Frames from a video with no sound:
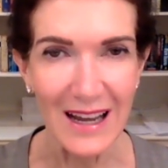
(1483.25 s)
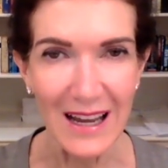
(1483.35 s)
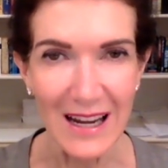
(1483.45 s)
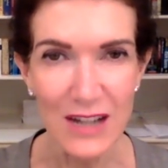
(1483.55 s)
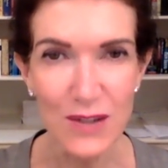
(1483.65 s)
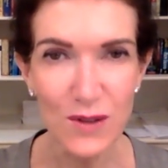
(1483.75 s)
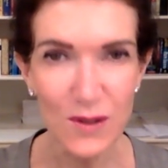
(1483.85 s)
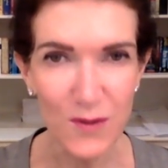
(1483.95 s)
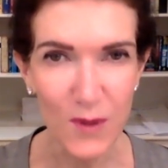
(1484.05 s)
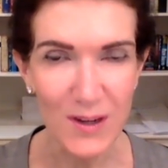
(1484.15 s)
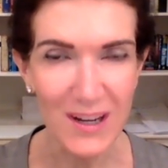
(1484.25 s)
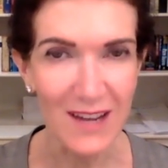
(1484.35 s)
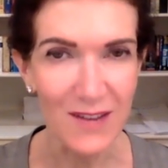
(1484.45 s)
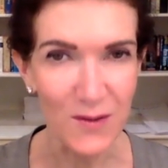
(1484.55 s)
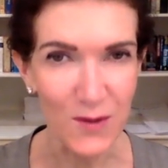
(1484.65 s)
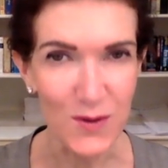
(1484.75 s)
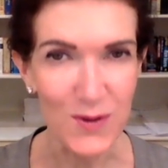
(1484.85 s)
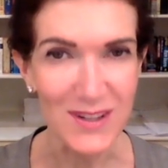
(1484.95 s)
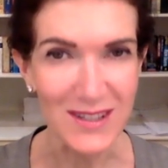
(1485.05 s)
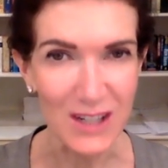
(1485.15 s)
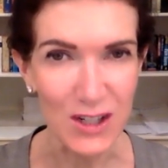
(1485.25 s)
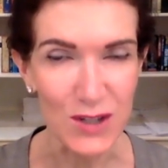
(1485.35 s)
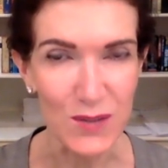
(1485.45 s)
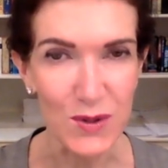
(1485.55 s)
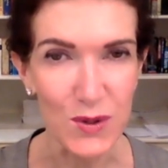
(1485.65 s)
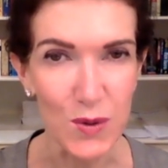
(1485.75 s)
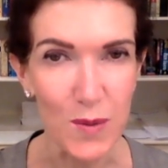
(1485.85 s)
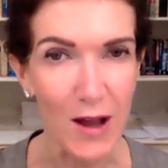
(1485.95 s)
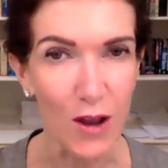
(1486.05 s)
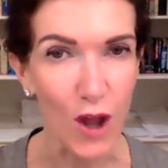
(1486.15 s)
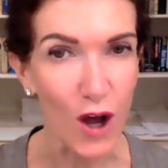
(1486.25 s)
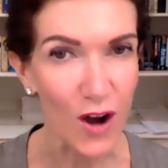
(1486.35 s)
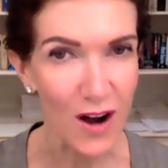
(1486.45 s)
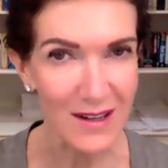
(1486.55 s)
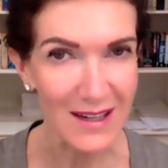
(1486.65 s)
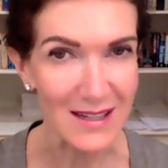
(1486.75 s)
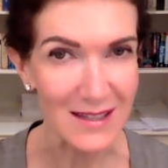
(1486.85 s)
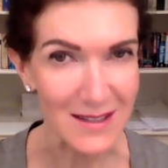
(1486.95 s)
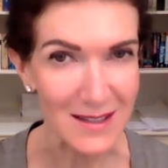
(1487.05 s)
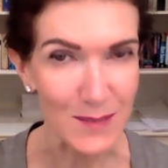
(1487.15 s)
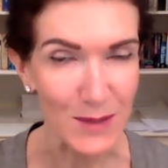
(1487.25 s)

And I do look forward to having further discussions with you about long haul cases,